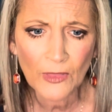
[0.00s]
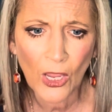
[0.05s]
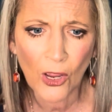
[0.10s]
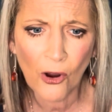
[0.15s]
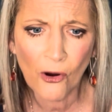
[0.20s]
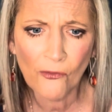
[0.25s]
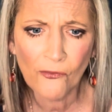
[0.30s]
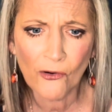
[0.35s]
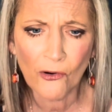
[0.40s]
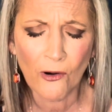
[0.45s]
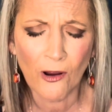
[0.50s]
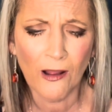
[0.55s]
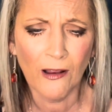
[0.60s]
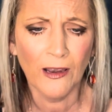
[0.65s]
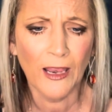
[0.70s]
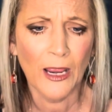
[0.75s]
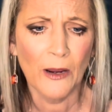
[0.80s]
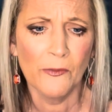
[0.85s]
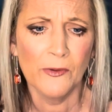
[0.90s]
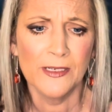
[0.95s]

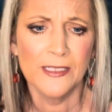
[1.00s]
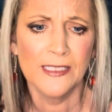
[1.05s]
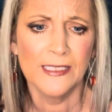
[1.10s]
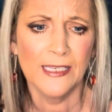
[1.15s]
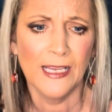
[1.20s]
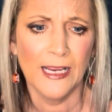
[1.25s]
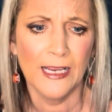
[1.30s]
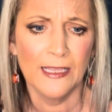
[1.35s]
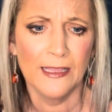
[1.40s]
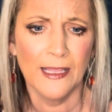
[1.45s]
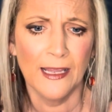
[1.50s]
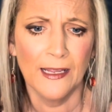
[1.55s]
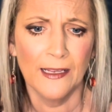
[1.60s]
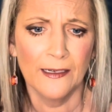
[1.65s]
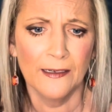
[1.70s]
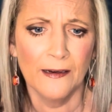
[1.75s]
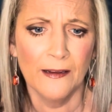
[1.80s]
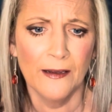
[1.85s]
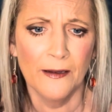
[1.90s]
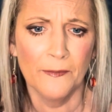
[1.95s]
overall, I would say
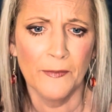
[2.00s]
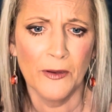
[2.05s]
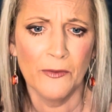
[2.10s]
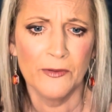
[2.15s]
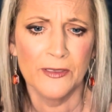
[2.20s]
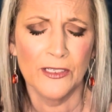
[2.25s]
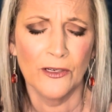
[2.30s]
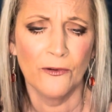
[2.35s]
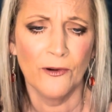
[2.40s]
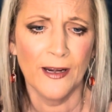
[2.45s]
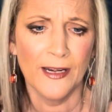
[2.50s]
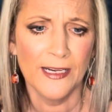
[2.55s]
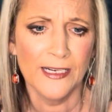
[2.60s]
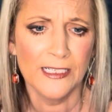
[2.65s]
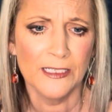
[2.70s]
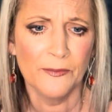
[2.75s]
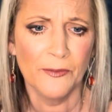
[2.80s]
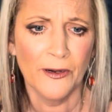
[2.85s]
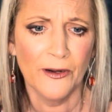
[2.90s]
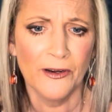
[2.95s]
that it was a great
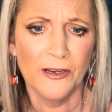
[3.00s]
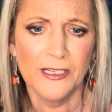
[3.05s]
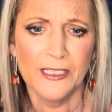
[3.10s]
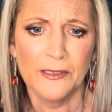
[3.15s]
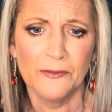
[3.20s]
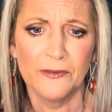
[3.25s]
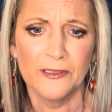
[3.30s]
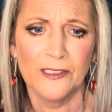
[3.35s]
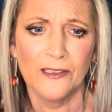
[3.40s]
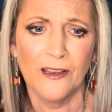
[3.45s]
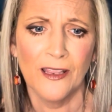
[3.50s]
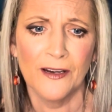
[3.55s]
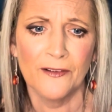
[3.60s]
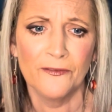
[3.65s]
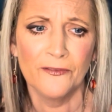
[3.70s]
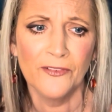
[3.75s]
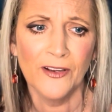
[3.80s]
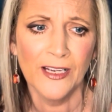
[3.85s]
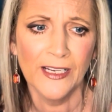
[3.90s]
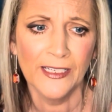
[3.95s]
experience. It was a lot of
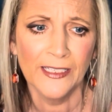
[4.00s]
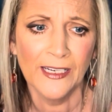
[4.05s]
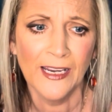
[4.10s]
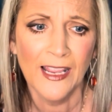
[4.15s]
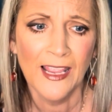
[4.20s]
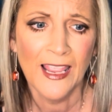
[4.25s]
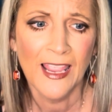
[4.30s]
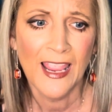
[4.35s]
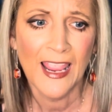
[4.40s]
fun.